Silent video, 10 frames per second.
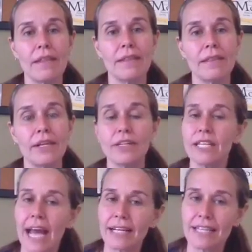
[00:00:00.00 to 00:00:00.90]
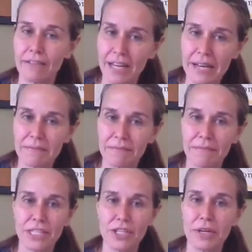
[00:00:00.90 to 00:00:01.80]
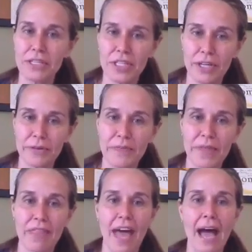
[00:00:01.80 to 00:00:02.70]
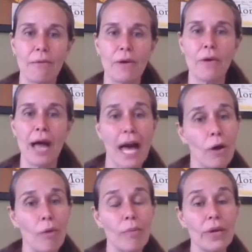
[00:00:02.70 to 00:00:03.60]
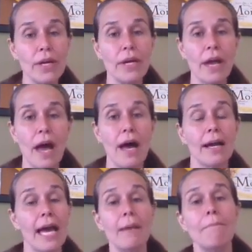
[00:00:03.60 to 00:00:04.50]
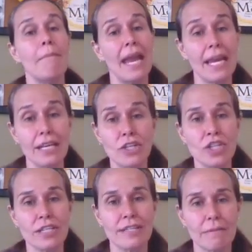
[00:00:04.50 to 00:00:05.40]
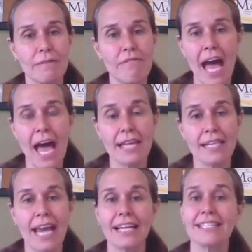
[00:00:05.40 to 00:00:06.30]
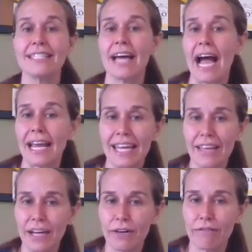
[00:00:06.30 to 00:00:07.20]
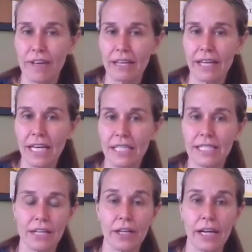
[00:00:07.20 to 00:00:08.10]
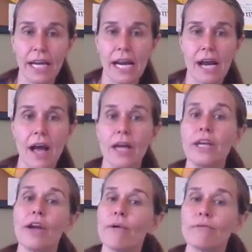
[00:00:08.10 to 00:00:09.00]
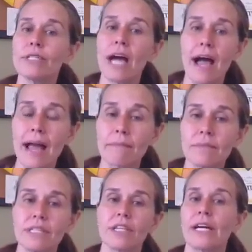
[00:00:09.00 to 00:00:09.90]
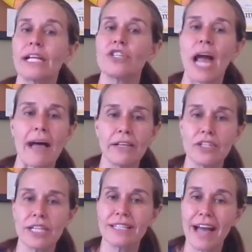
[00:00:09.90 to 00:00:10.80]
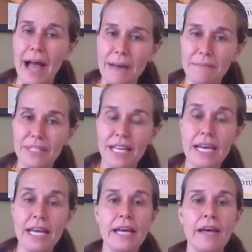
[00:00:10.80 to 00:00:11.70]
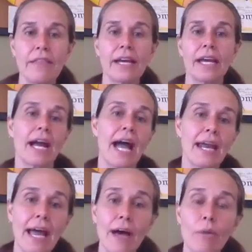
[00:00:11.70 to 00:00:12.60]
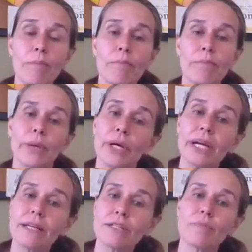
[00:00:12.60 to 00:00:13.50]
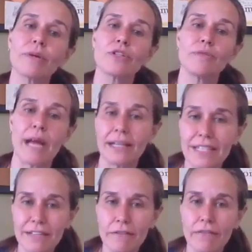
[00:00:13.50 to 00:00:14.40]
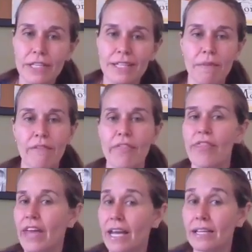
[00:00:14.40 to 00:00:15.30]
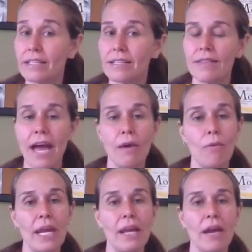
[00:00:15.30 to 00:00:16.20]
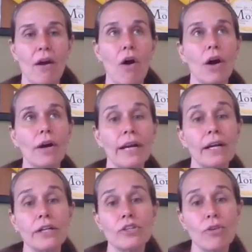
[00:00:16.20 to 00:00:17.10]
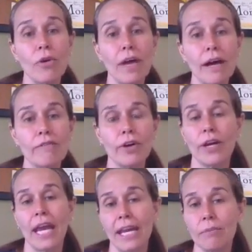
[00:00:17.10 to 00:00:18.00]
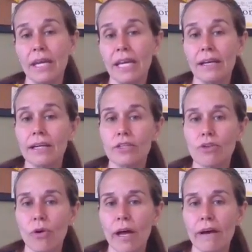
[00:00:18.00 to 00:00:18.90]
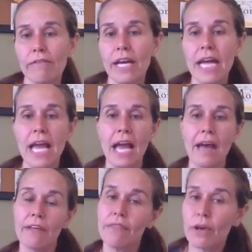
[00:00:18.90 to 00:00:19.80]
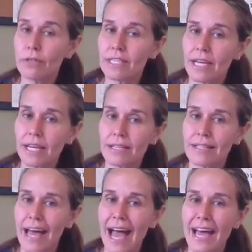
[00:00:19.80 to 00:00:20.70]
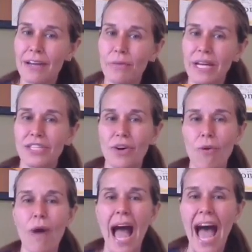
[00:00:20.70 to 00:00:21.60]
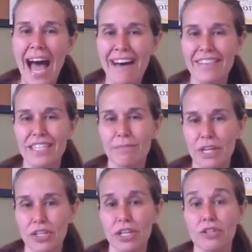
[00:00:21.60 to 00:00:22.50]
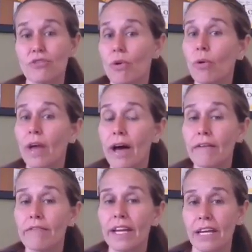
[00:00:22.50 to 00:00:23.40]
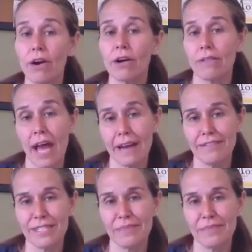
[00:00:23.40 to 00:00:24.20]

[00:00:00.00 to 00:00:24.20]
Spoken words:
there's an activity that you can do that will help kind of manage some of that anxiety that you're feeling during unknown times, during challenging times. They can kind of help put into perspective some of the things that we are in control of or can be in control of, and then those things that we don't have as much control of in our lives.